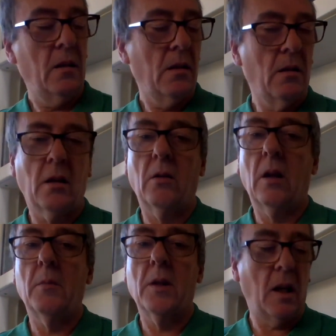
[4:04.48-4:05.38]
So
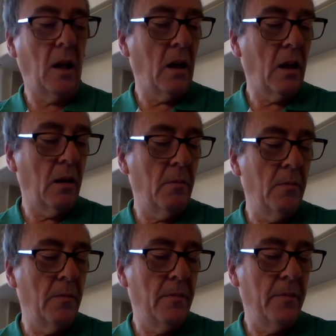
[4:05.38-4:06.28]
I'm saying
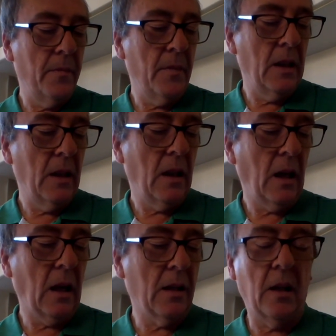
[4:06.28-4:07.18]

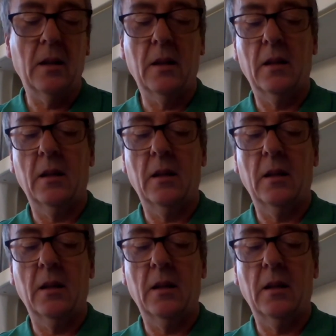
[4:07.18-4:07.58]
Assad.